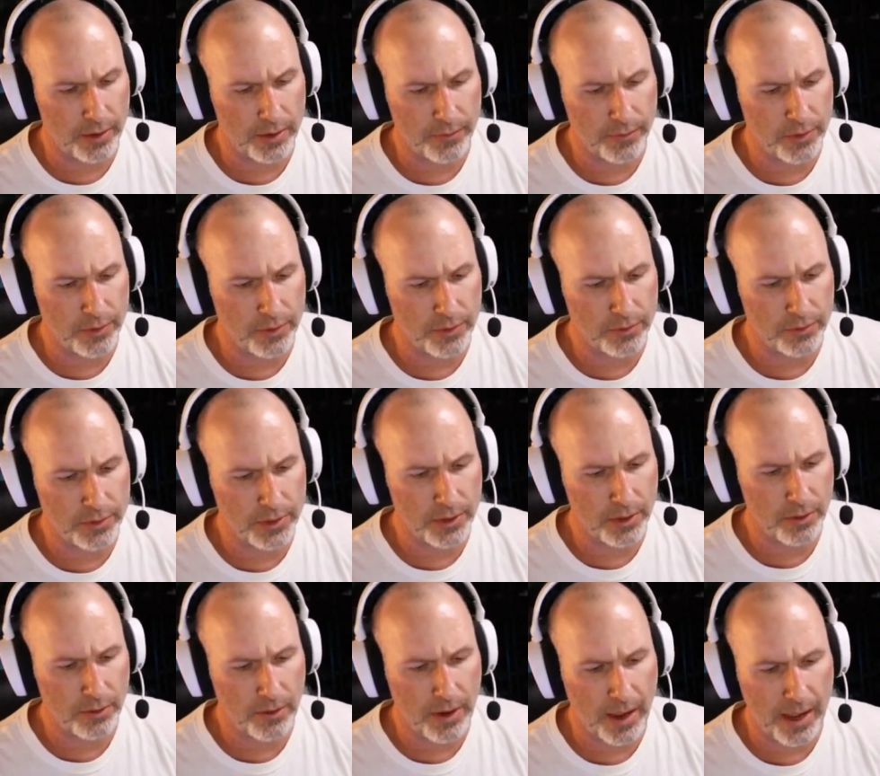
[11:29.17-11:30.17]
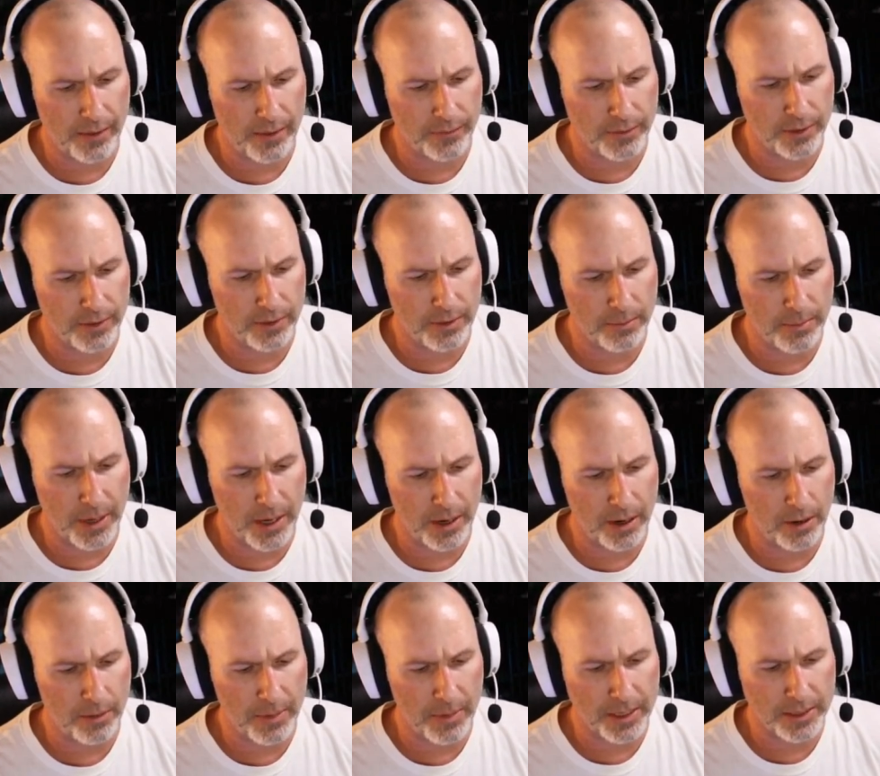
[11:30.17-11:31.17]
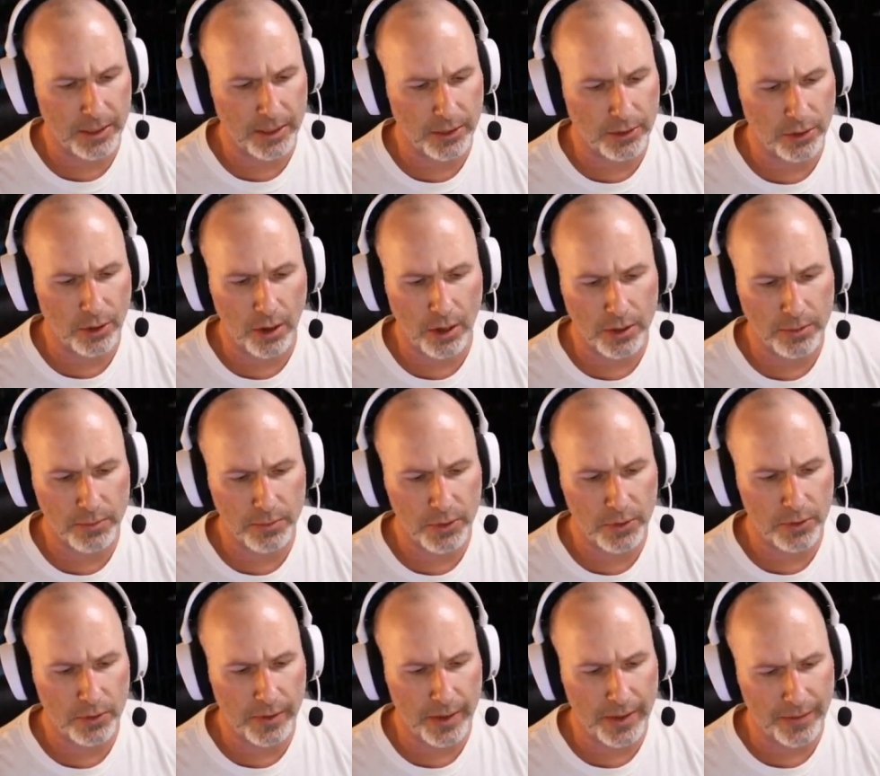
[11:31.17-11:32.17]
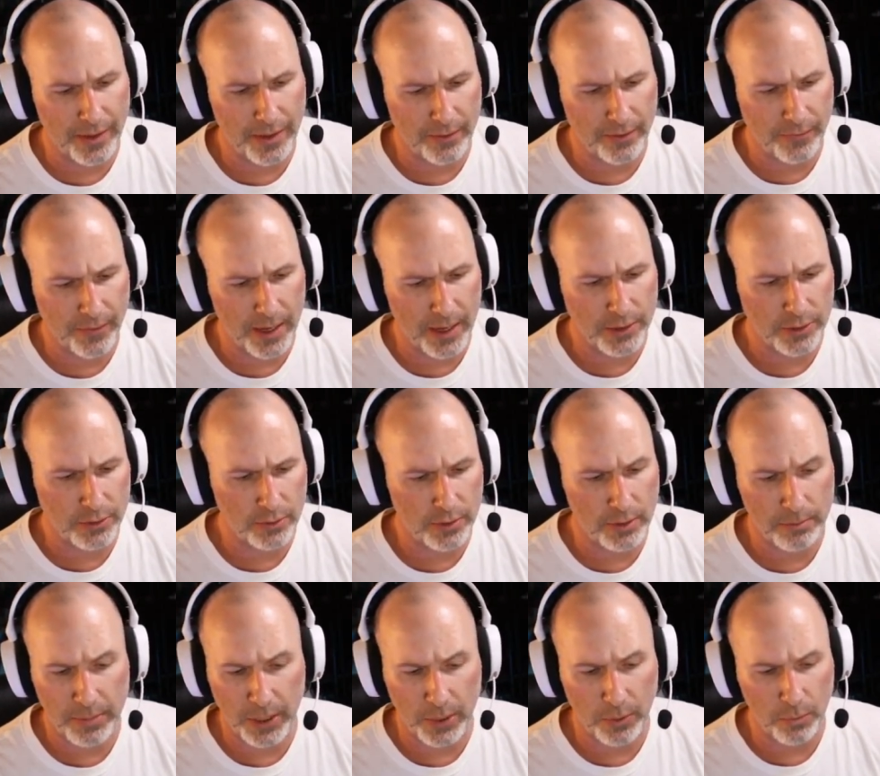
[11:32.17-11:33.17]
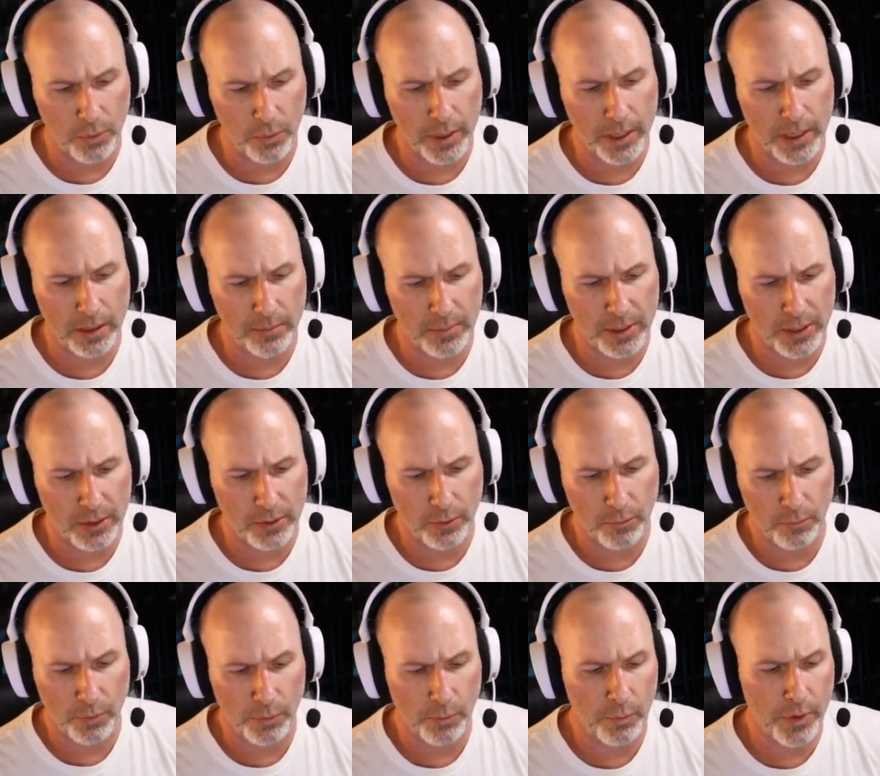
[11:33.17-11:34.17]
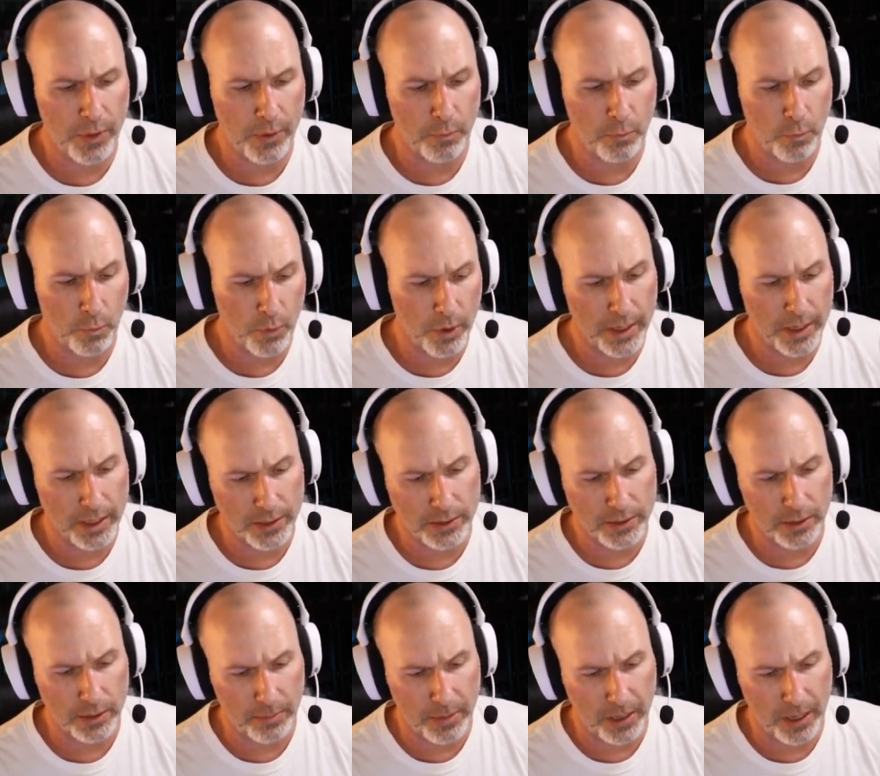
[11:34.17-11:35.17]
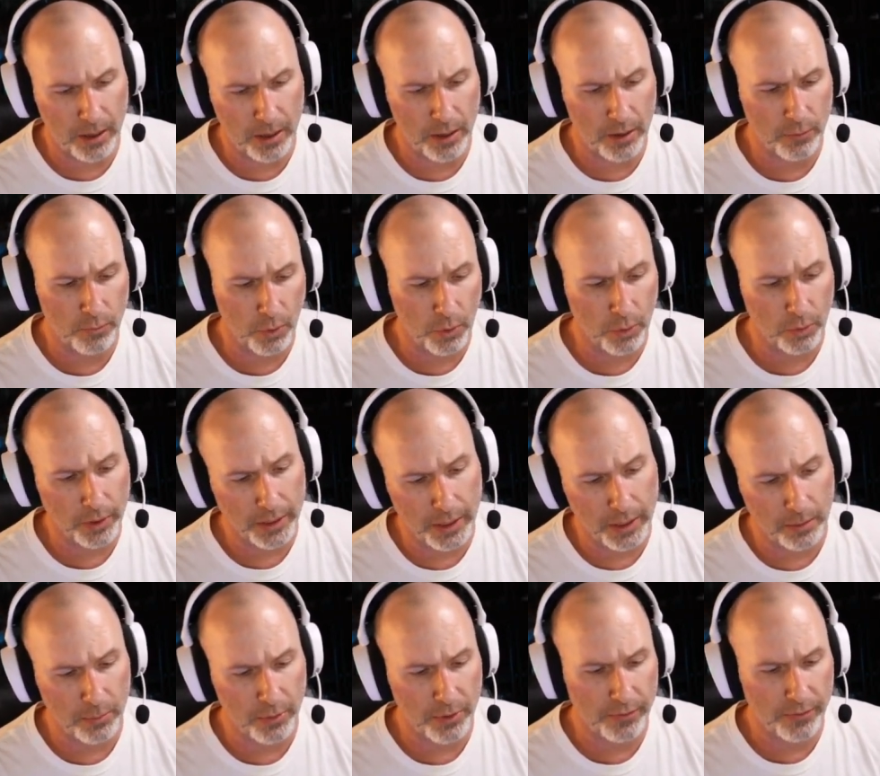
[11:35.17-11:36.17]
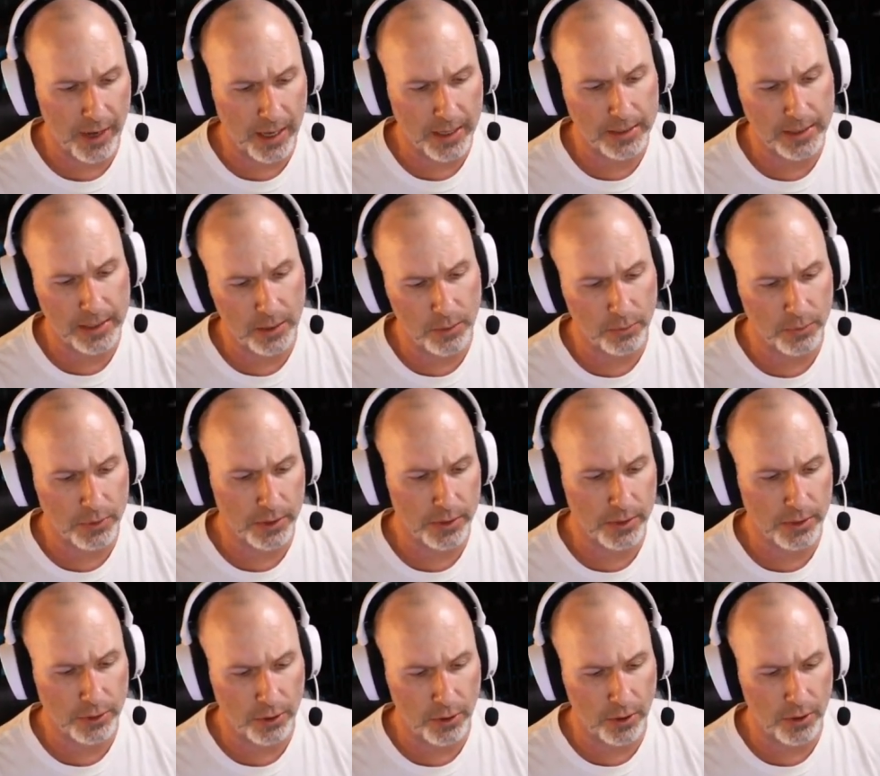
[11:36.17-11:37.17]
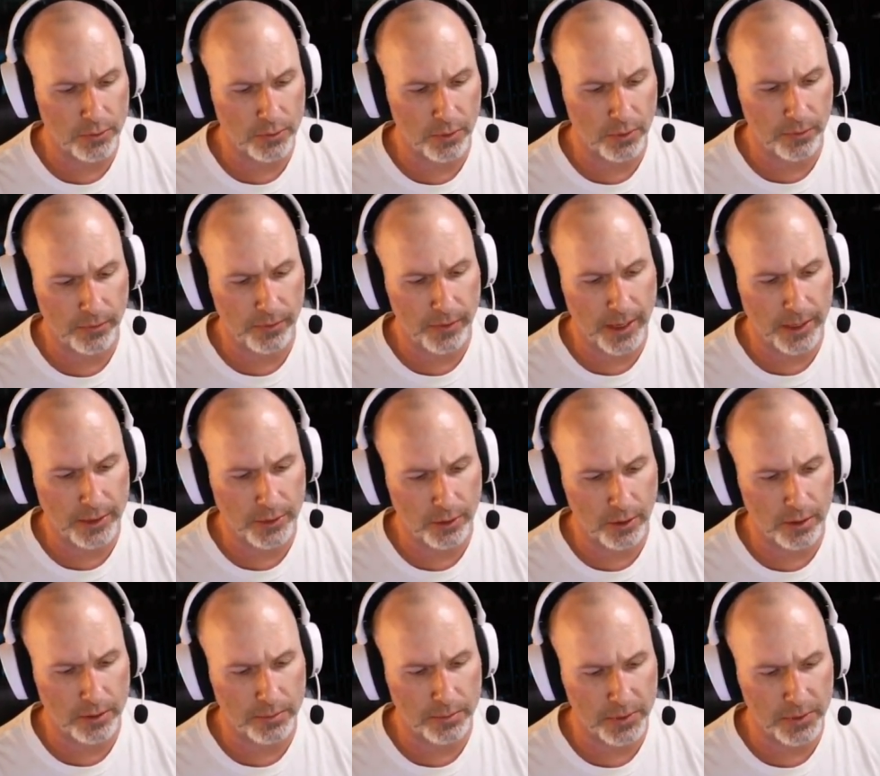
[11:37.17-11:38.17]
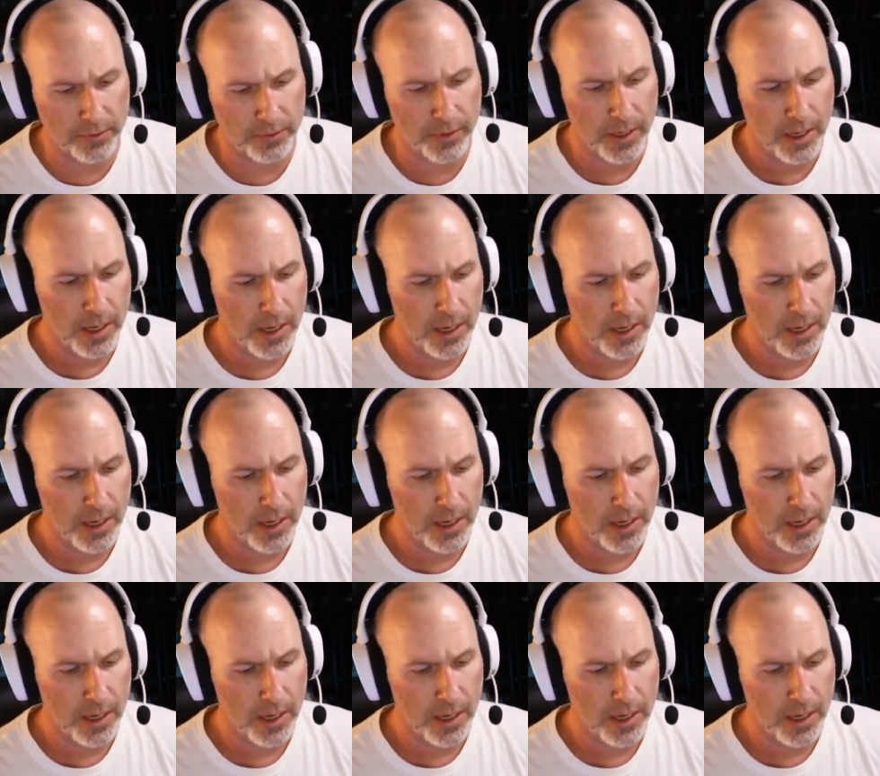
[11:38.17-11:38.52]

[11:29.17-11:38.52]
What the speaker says: If you do so after the bearer makes a charge move in that phase, you can pick one enemy unit within 1 inch of the bearer and roll a number of dice equal to the charge roll for that charge move.